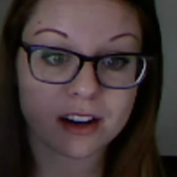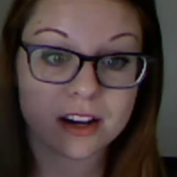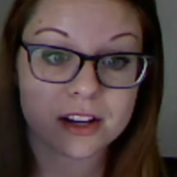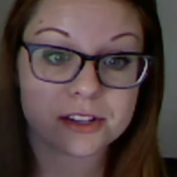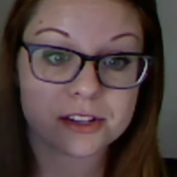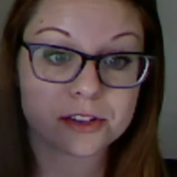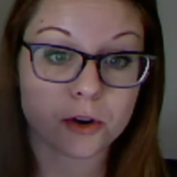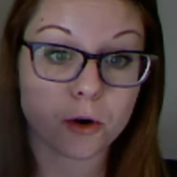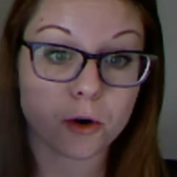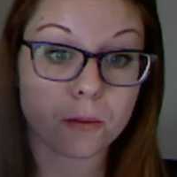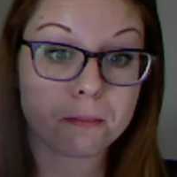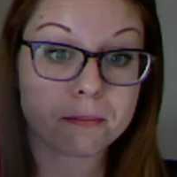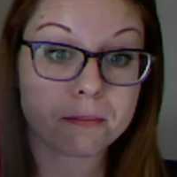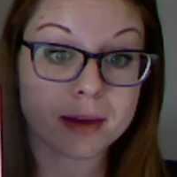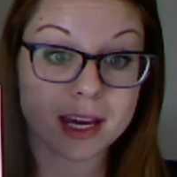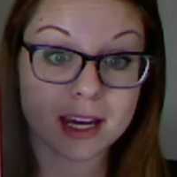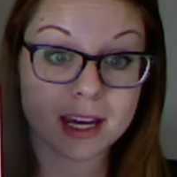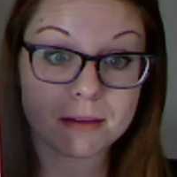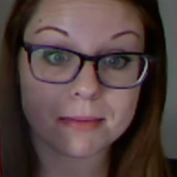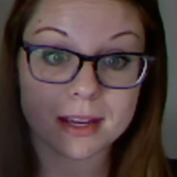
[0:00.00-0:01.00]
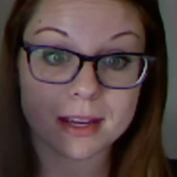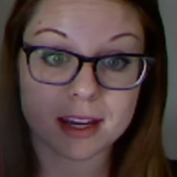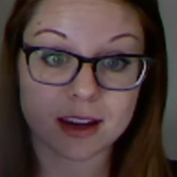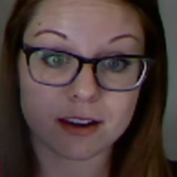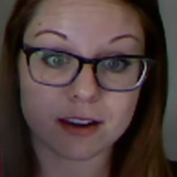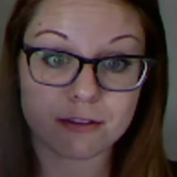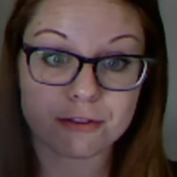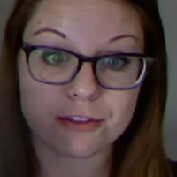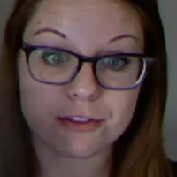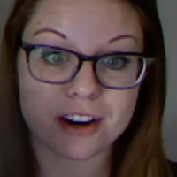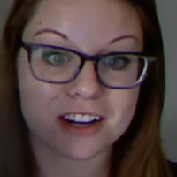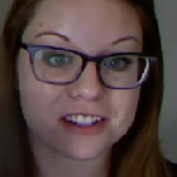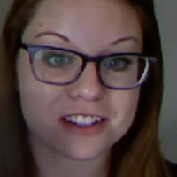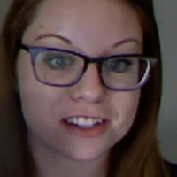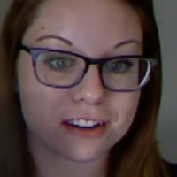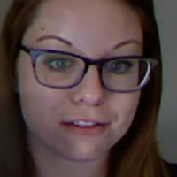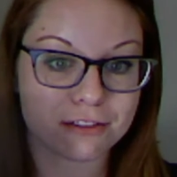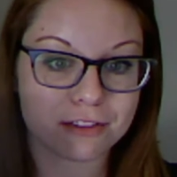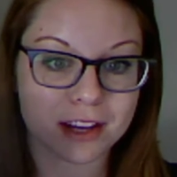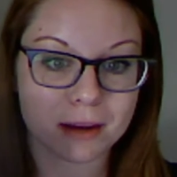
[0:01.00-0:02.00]
So maybe friends
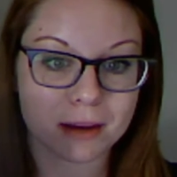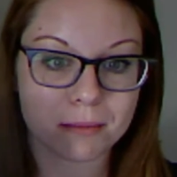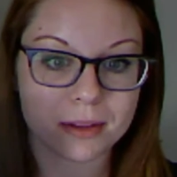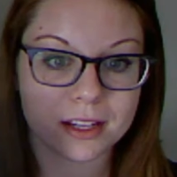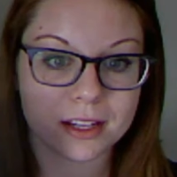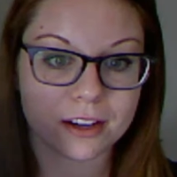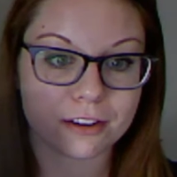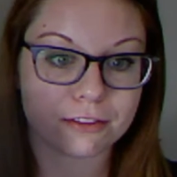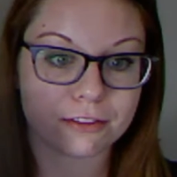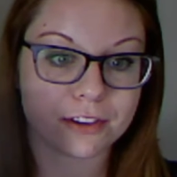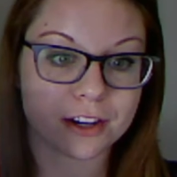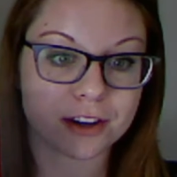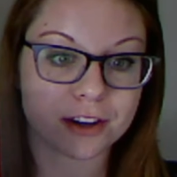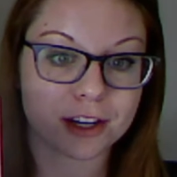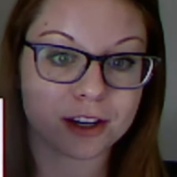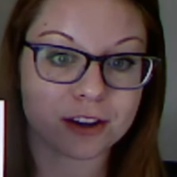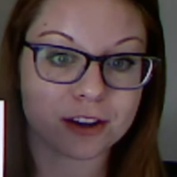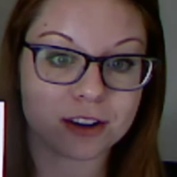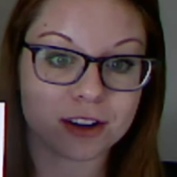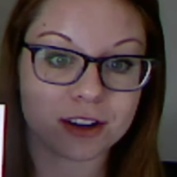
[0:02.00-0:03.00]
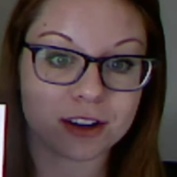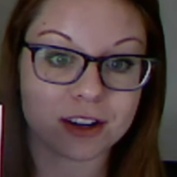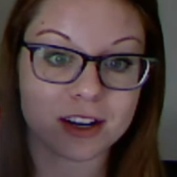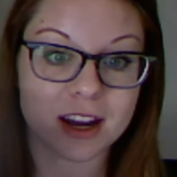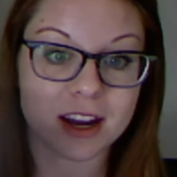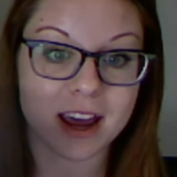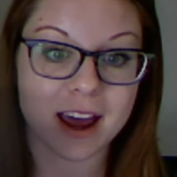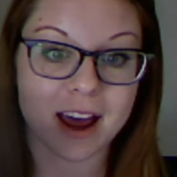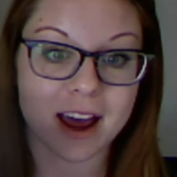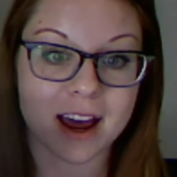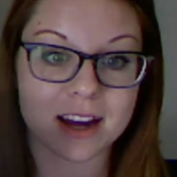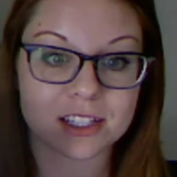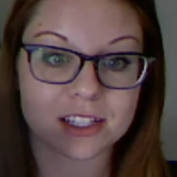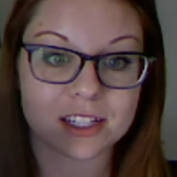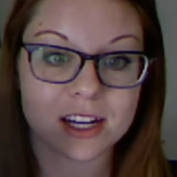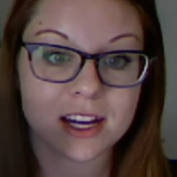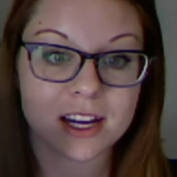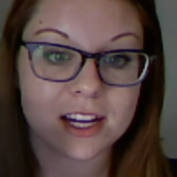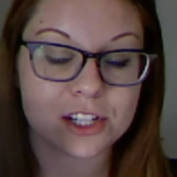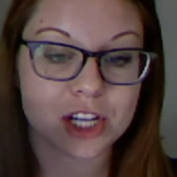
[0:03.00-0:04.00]
and family are very good at
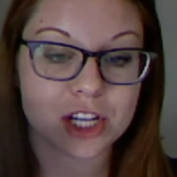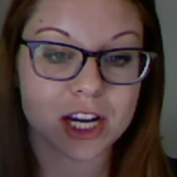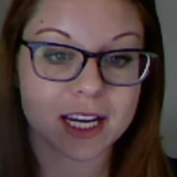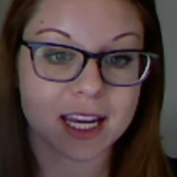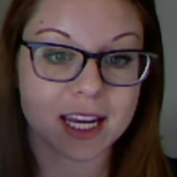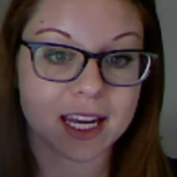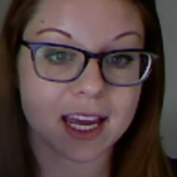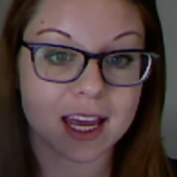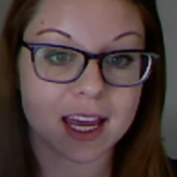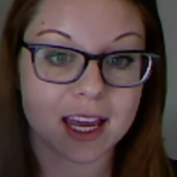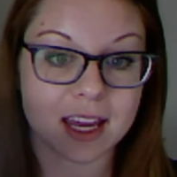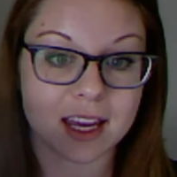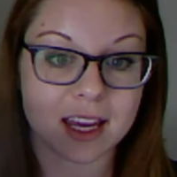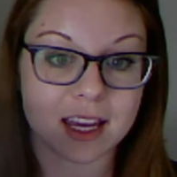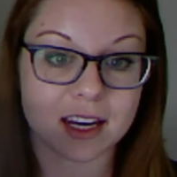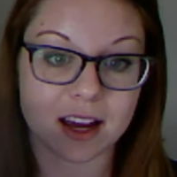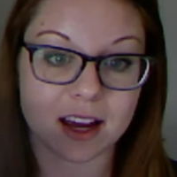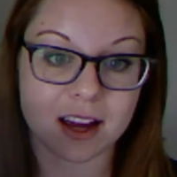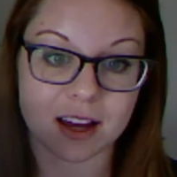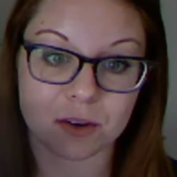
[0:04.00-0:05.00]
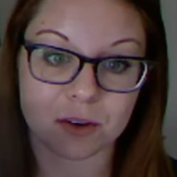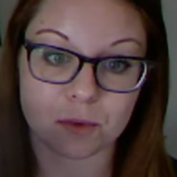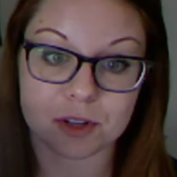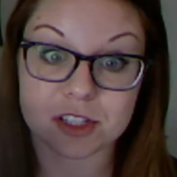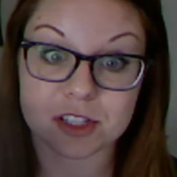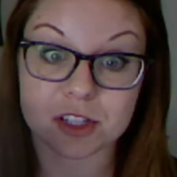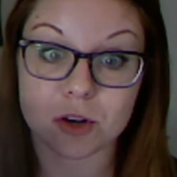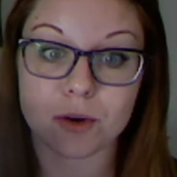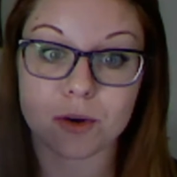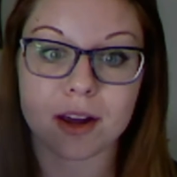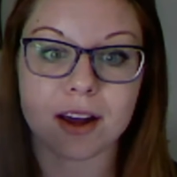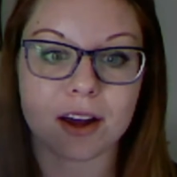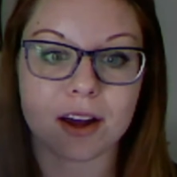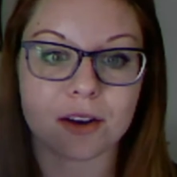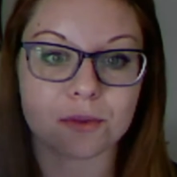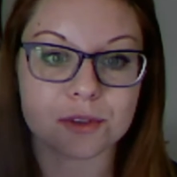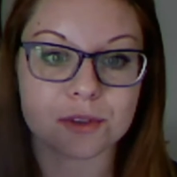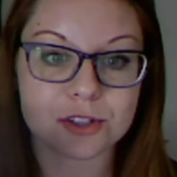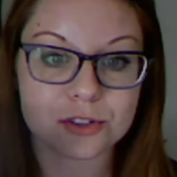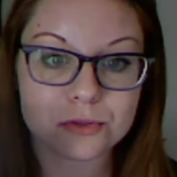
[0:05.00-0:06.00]
checking in on what's going on
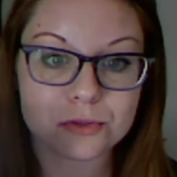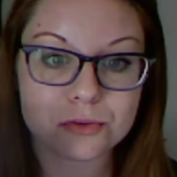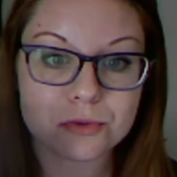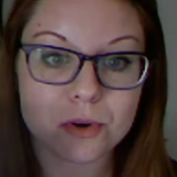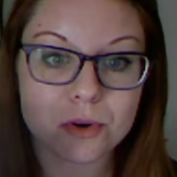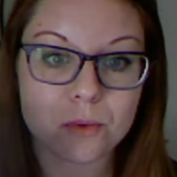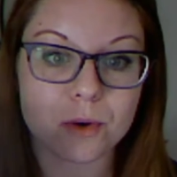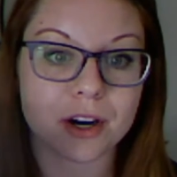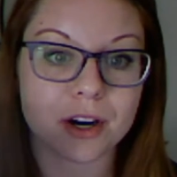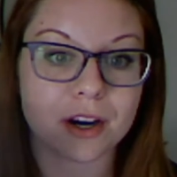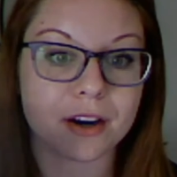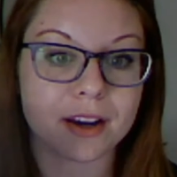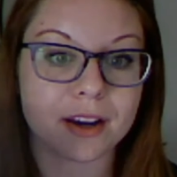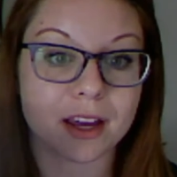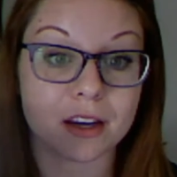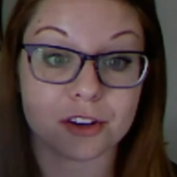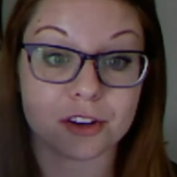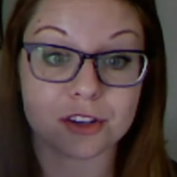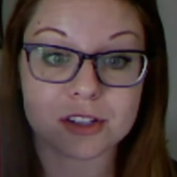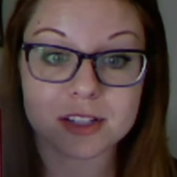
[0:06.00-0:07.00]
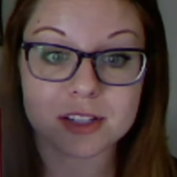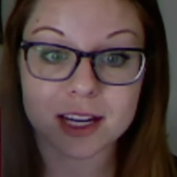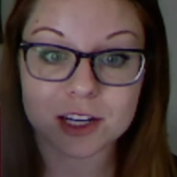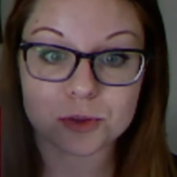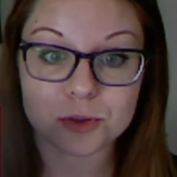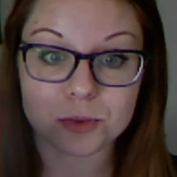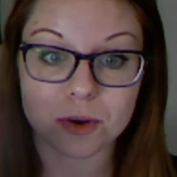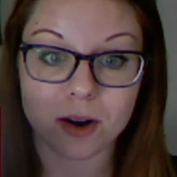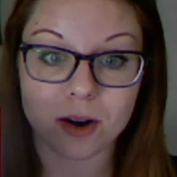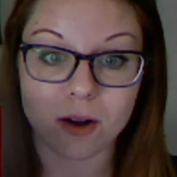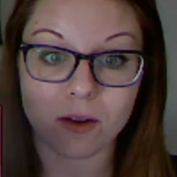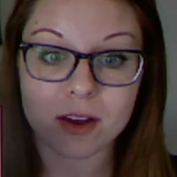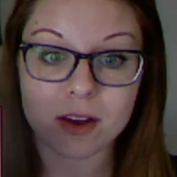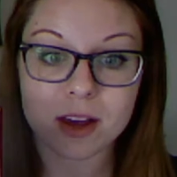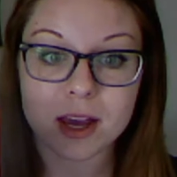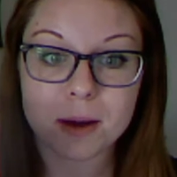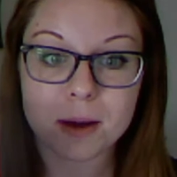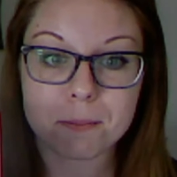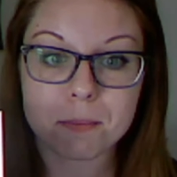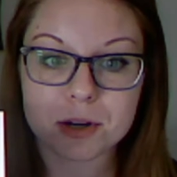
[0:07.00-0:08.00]
with schoolwork and your schedule,
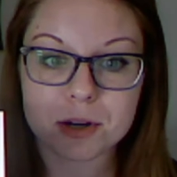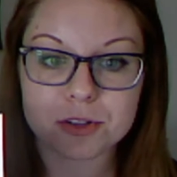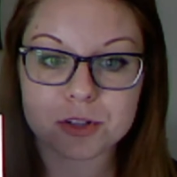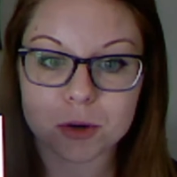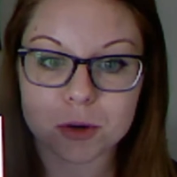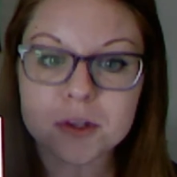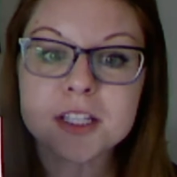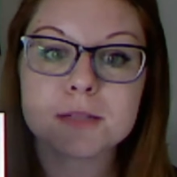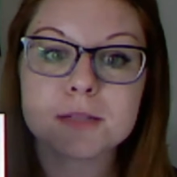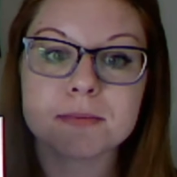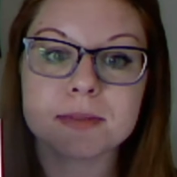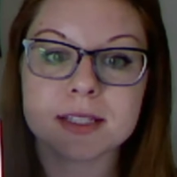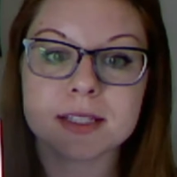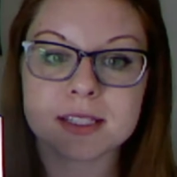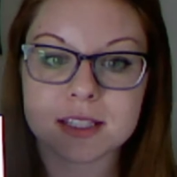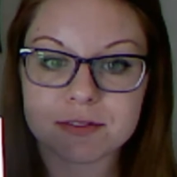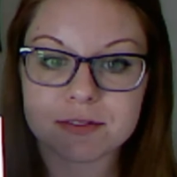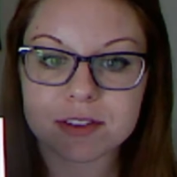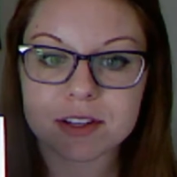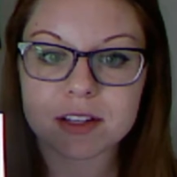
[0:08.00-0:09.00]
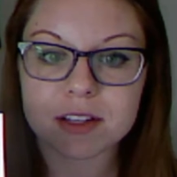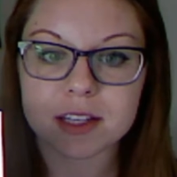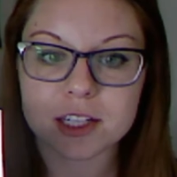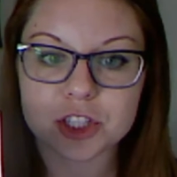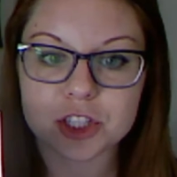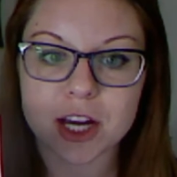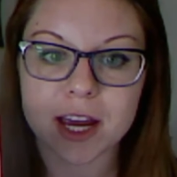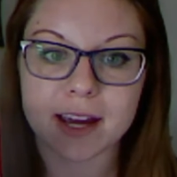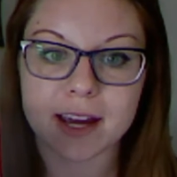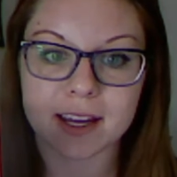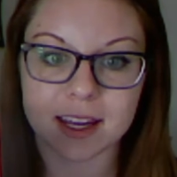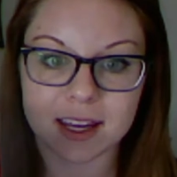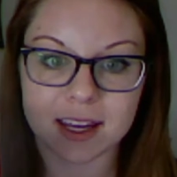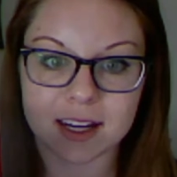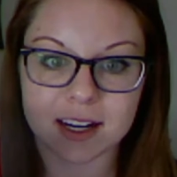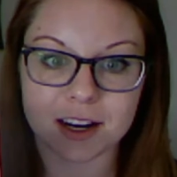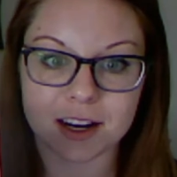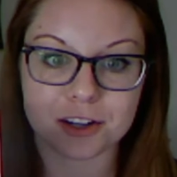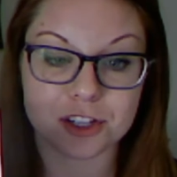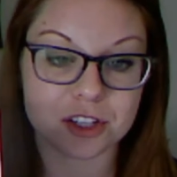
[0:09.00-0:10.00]
but don't specifically check in
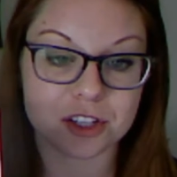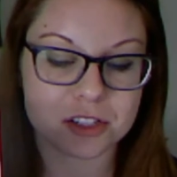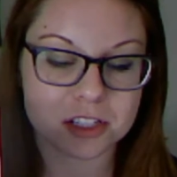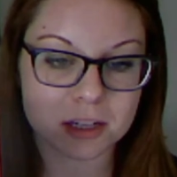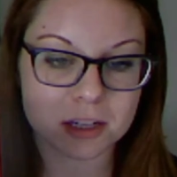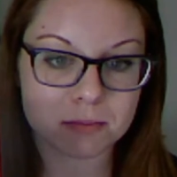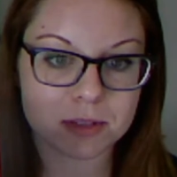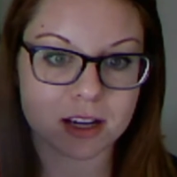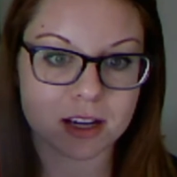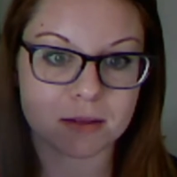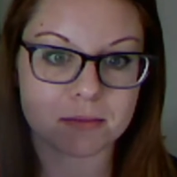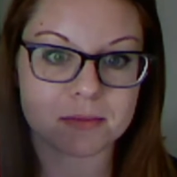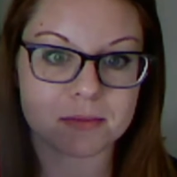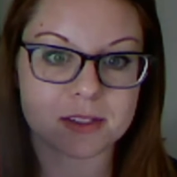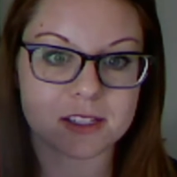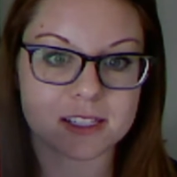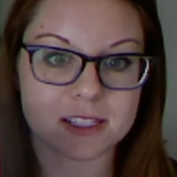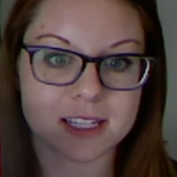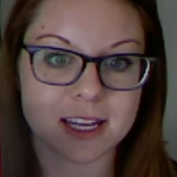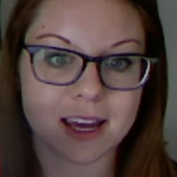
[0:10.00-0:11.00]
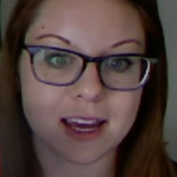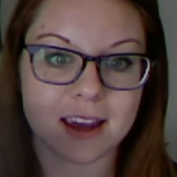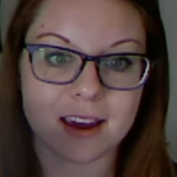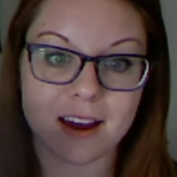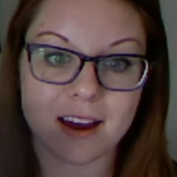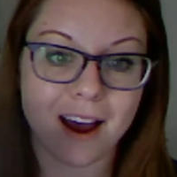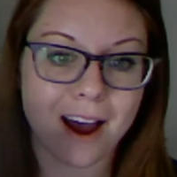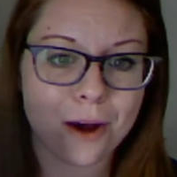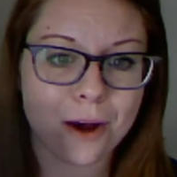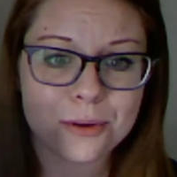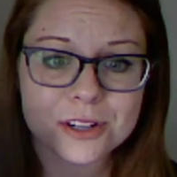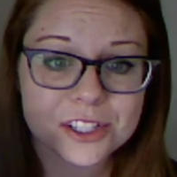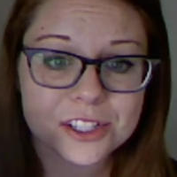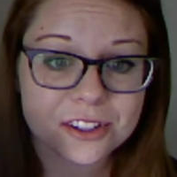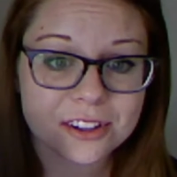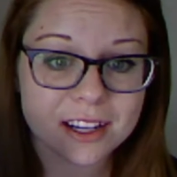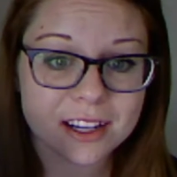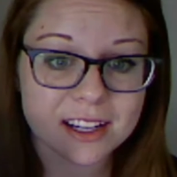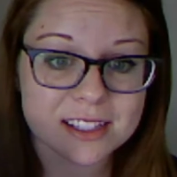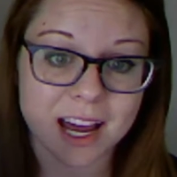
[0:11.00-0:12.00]
on your symptoms and say, how is
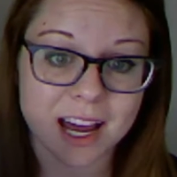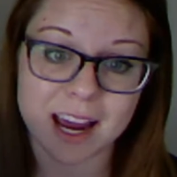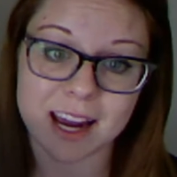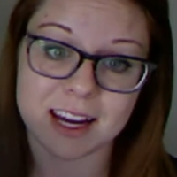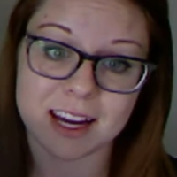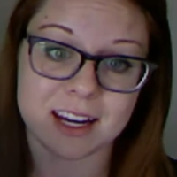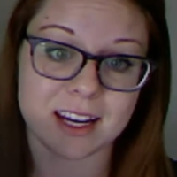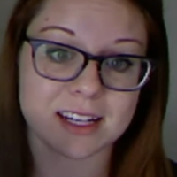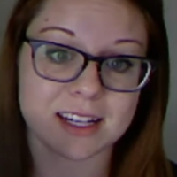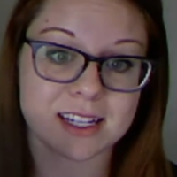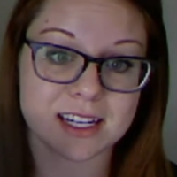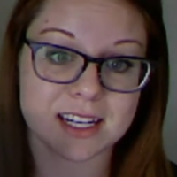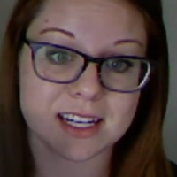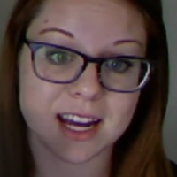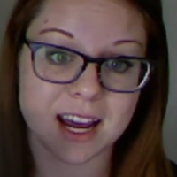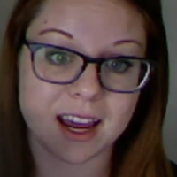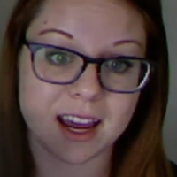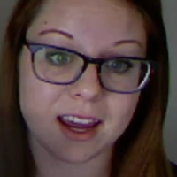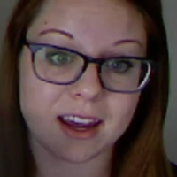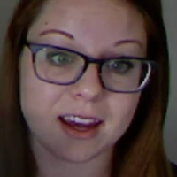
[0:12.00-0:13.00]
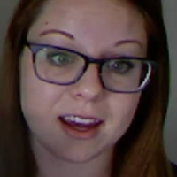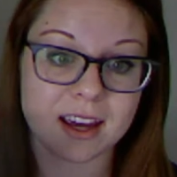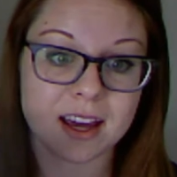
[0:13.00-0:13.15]
your anxiety today?